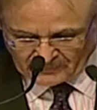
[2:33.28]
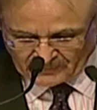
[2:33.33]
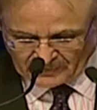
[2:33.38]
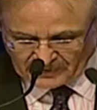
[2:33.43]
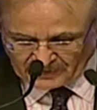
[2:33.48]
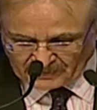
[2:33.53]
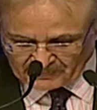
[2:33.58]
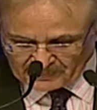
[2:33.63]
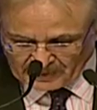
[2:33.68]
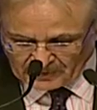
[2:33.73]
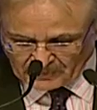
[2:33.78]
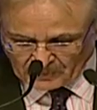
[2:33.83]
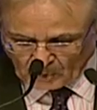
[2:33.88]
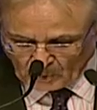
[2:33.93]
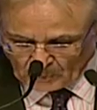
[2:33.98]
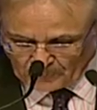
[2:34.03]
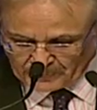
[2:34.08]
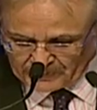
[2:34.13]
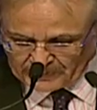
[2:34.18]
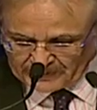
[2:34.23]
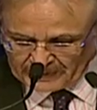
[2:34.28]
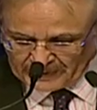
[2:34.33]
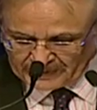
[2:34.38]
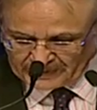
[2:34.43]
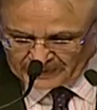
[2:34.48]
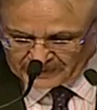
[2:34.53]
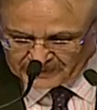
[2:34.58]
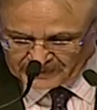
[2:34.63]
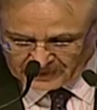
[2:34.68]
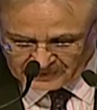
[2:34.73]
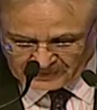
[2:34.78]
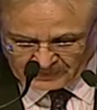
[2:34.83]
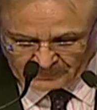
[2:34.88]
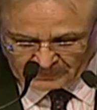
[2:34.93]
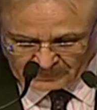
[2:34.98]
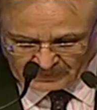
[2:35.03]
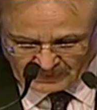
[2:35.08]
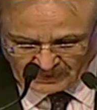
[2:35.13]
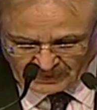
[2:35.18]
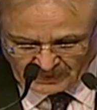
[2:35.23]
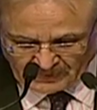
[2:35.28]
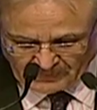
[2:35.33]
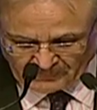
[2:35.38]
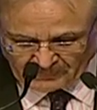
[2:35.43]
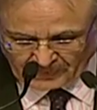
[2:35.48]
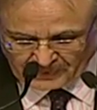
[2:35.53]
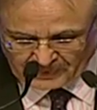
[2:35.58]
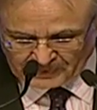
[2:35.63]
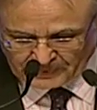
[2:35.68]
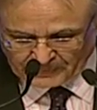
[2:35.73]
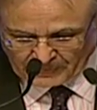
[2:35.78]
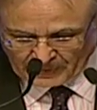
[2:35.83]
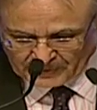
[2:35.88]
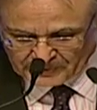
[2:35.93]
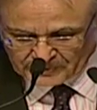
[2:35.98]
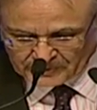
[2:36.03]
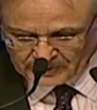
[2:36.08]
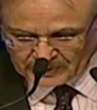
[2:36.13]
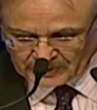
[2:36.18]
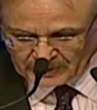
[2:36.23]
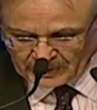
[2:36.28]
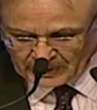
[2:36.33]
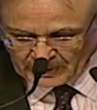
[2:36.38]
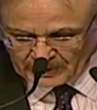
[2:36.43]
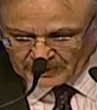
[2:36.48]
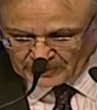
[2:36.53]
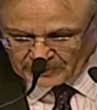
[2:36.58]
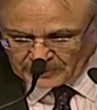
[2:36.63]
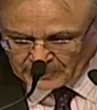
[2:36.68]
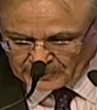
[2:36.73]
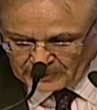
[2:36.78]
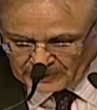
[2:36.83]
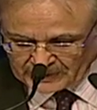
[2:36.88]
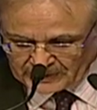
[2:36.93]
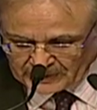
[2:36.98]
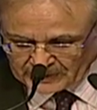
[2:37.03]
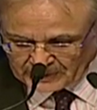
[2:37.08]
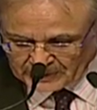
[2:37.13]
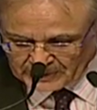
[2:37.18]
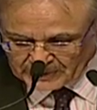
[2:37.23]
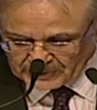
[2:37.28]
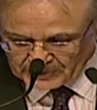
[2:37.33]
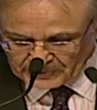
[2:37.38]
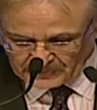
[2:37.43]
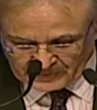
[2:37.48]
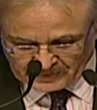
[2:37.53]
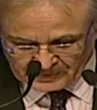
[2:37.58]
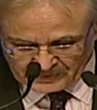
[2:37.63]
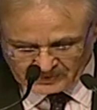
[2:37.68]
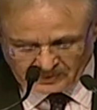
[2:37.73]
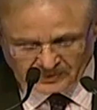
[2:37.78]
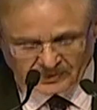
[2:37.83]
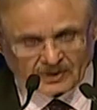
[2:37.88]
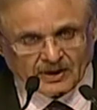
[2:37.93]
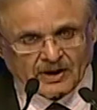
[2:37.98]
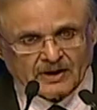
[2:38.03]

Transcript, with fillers: remain open and accessible for inspection during the continuance of